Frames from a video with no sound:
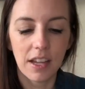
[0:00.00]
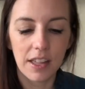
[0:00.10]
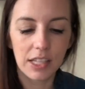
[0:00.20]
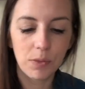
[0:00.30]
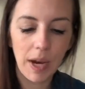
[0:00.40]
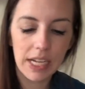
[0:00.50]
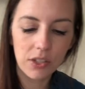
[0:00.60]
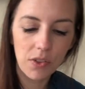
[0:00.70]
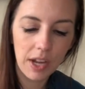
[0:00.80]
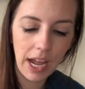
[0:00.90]
That's right.
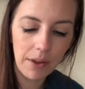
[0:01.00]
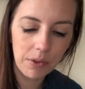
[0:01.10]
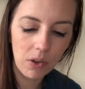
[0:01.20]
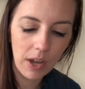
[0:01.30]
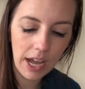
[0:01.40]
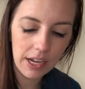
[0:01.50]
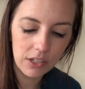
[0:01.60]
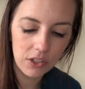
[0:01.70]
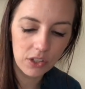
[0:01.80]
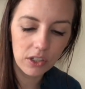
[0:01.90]
So then I would go ahead
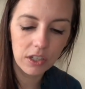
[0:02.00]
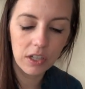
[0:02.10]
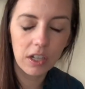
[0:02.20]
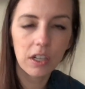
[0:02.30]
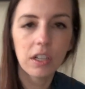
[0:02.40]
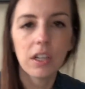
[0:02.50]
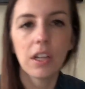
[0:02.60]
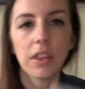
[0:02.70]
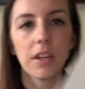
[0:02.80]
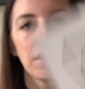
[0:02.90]
and circle
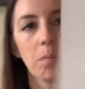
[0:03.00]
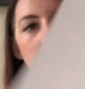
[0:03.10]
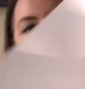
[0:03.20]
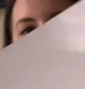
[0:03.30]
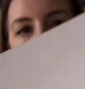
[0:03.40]
the number 6.